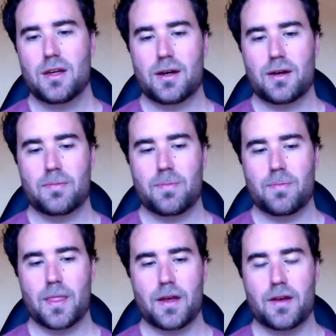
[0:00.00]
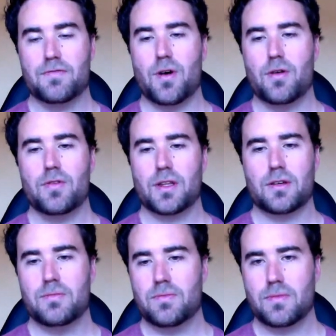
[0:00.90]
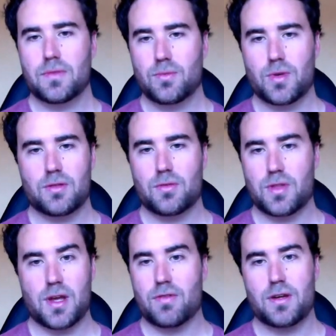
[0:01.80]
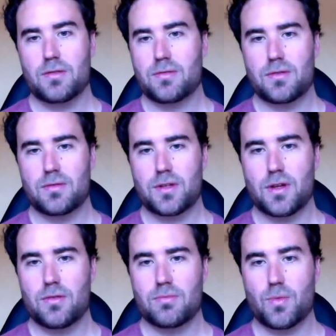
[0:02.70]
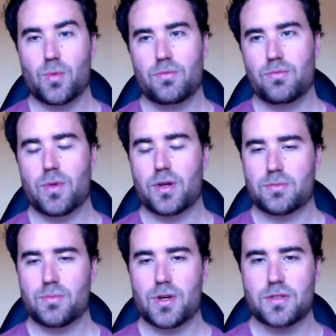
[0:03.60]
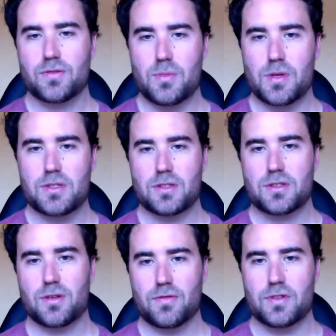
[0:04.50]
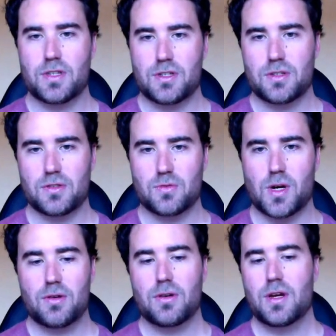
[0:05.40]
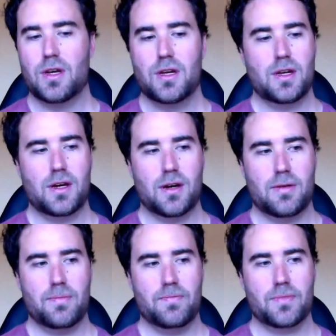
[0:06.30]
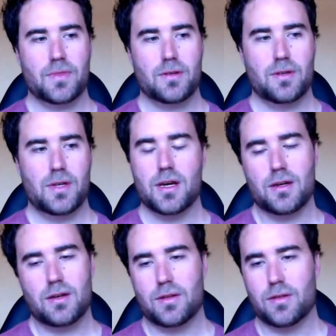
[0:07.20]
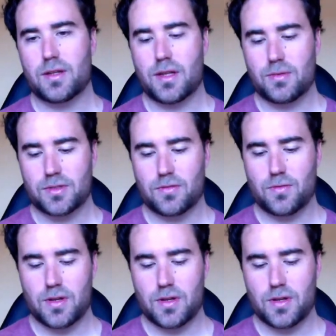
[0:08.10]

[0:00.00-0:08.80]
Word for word: and involving them with every, you know, most of the business sort of decisions as well. Yeah, that was sort of